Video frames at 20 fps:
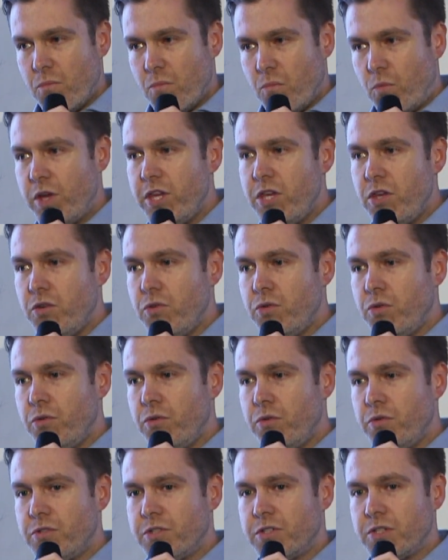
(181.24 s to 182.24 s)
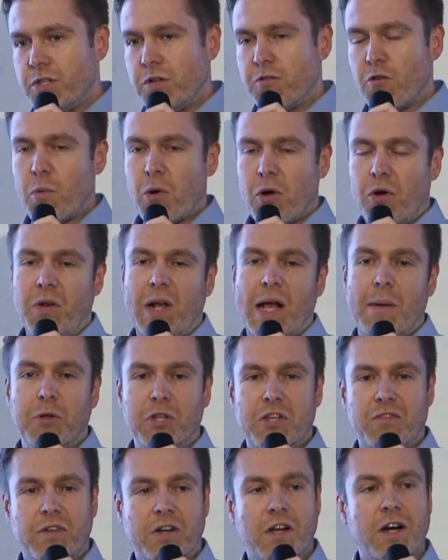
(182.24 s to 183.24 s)
We use U-Report in a couple
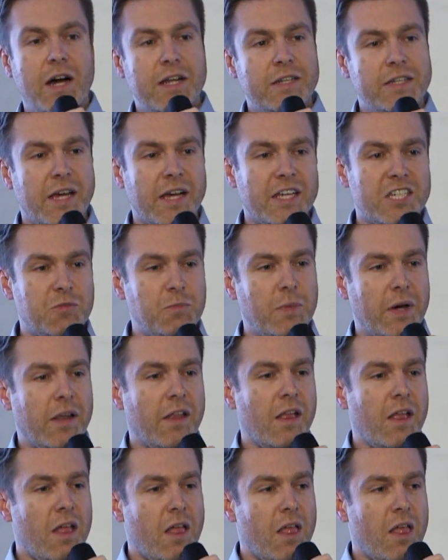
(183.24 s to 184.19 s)
different contexts, but